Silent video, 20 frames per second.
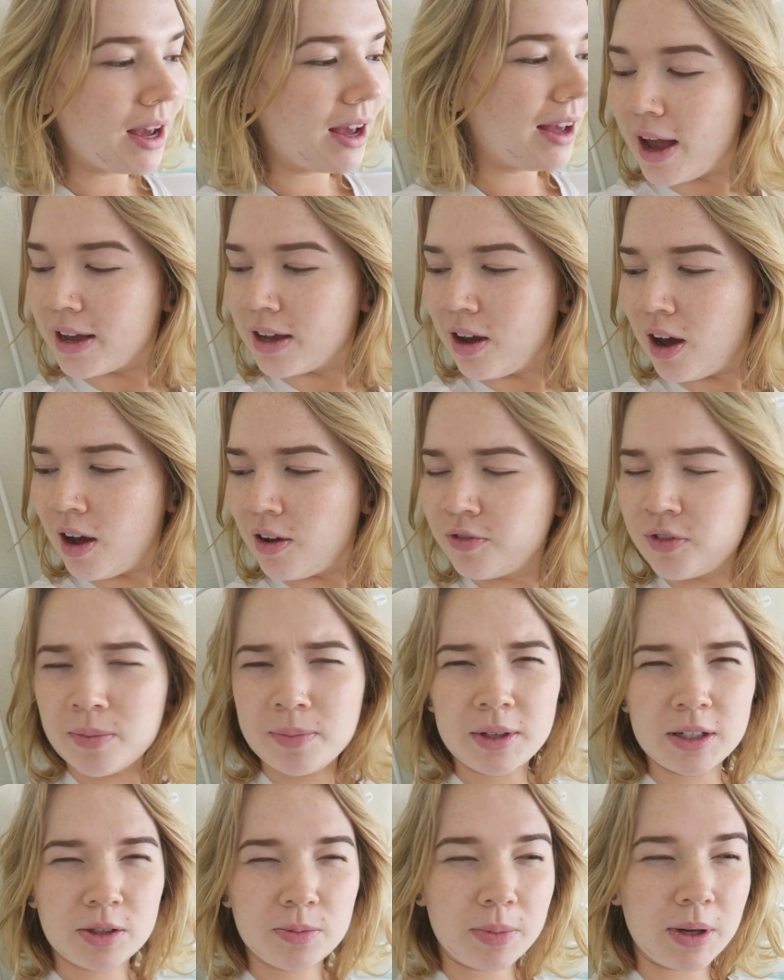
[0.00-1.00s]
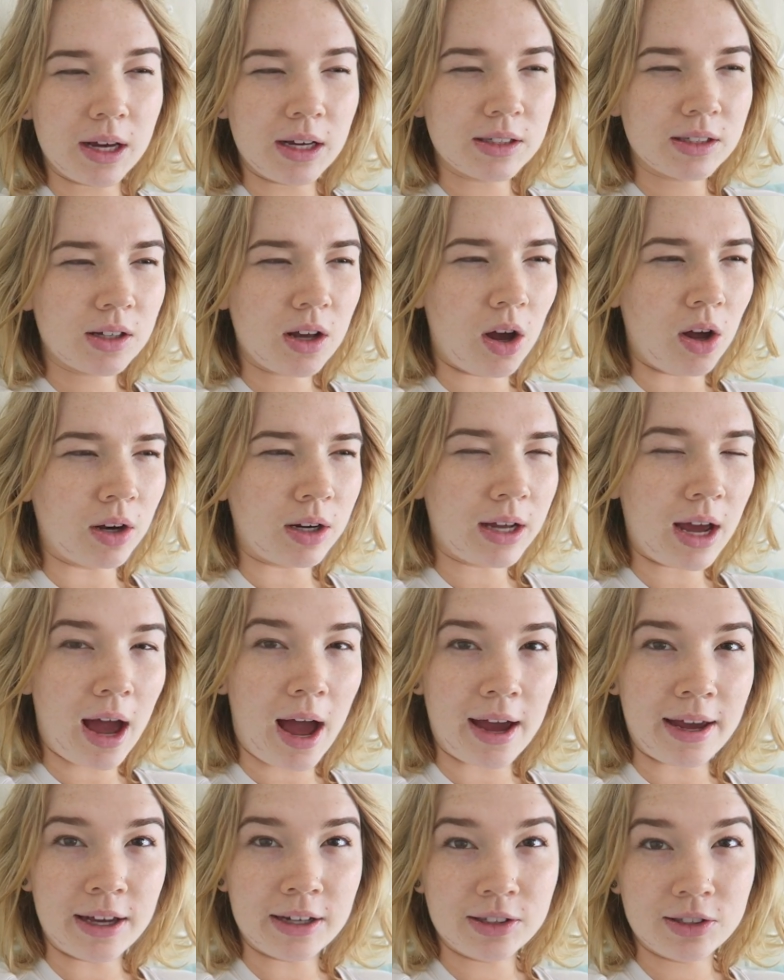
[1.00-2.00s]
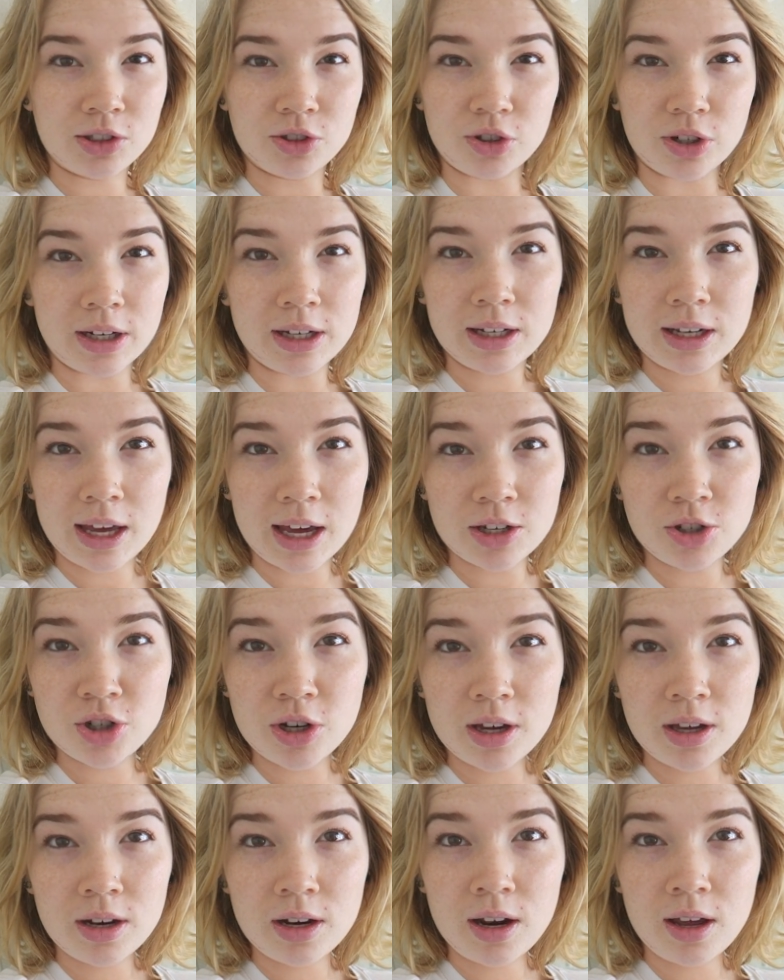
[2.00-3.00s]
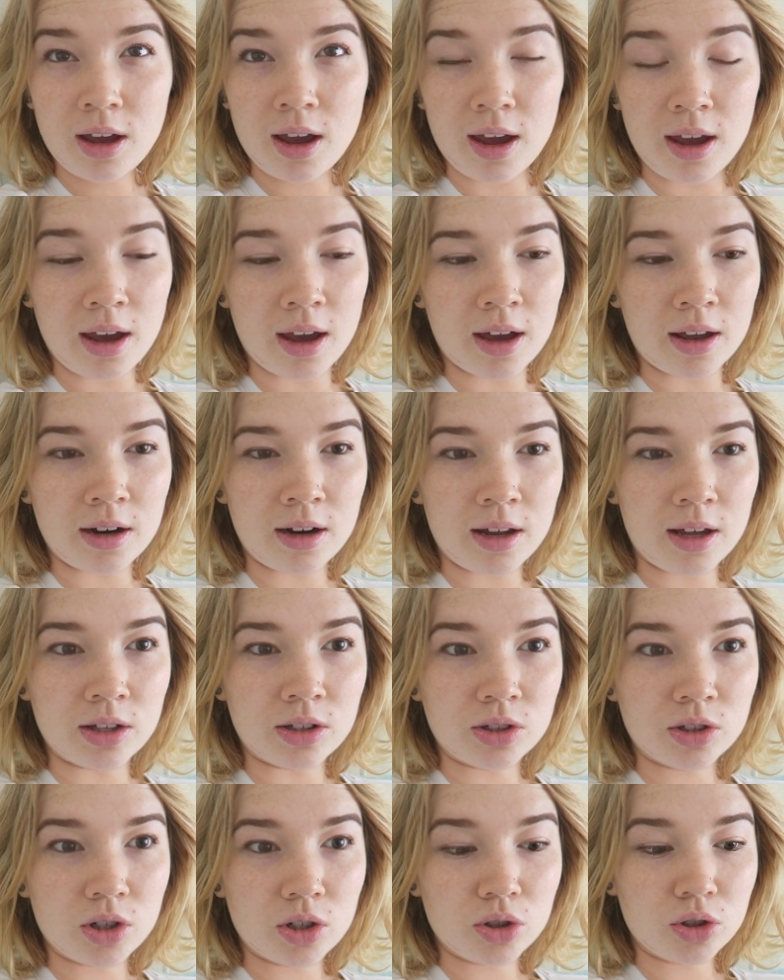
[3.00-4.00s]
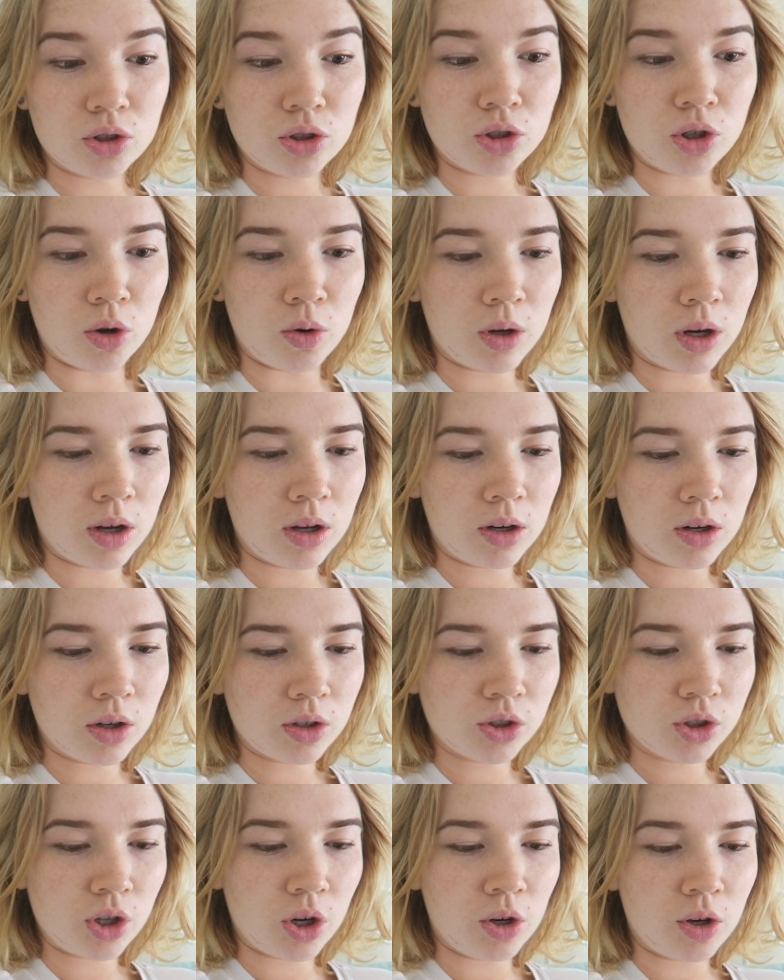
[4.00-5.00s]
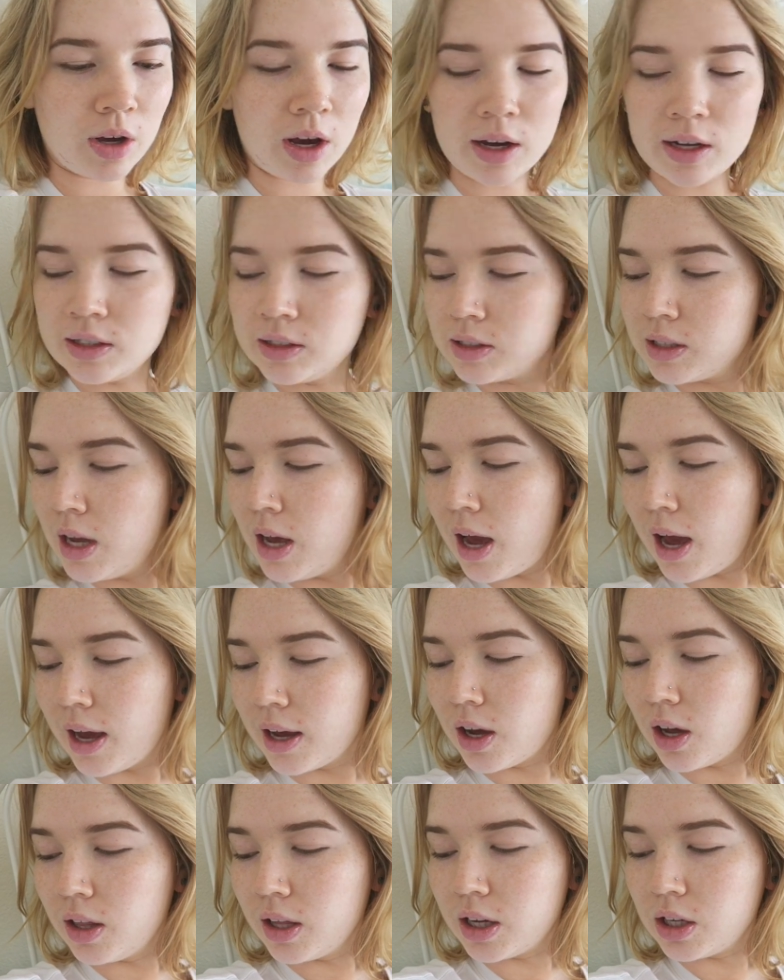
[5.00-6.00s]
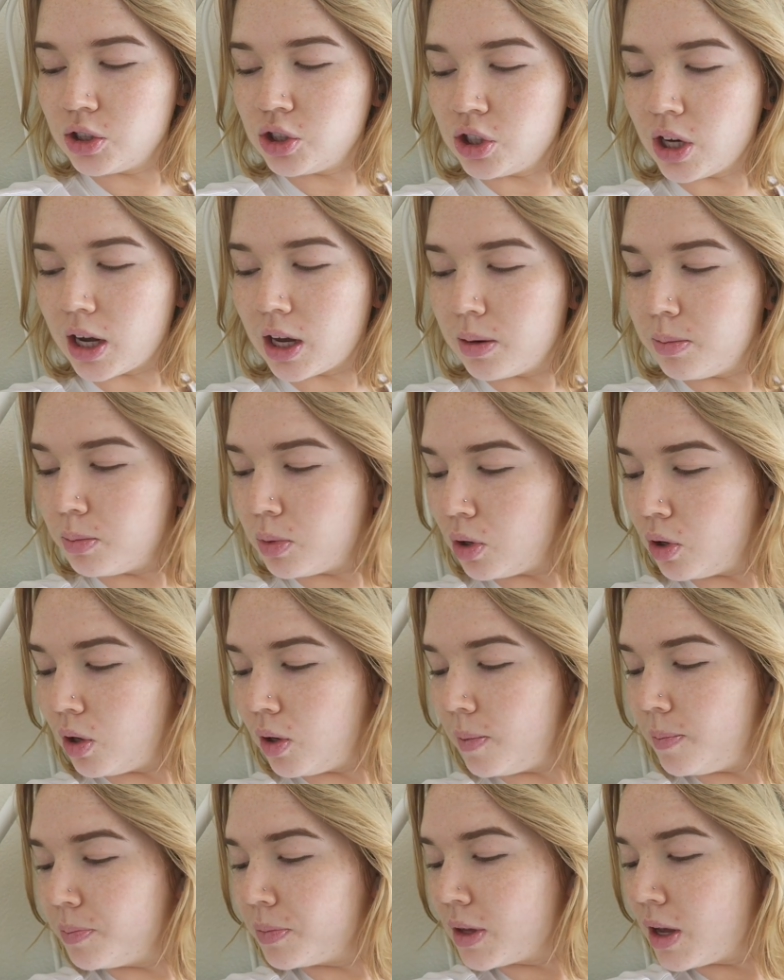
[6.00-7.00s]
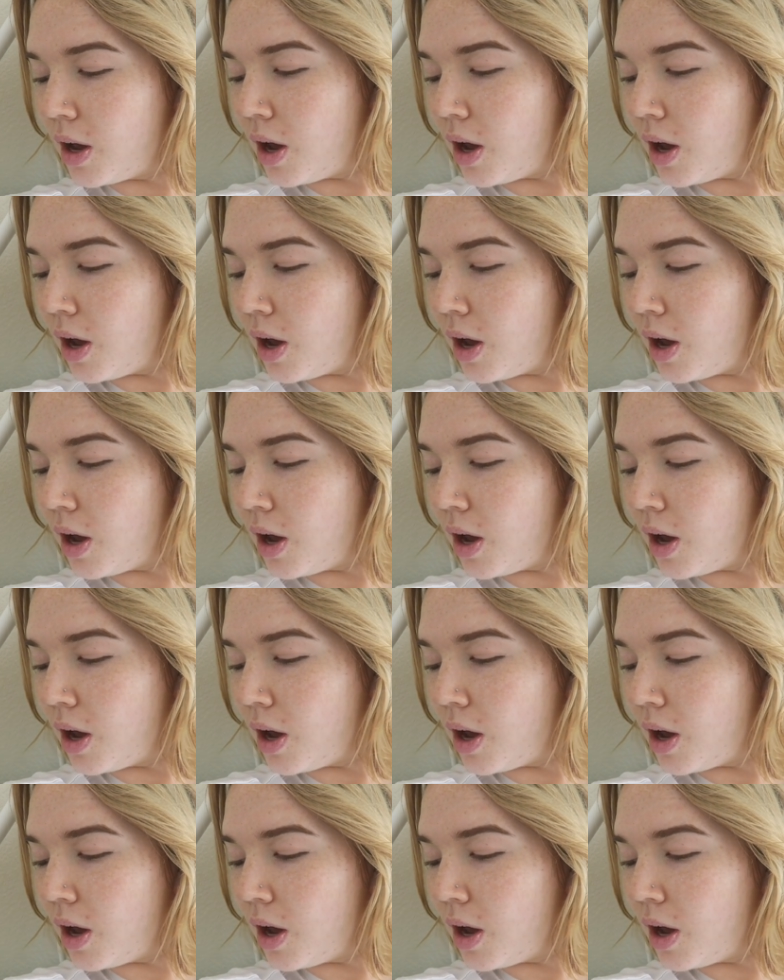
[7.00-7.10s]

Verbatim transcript: I got from this place called Kaya Street Kitchen and it's so good, and I'll show you guys. I got like a chicken bowl.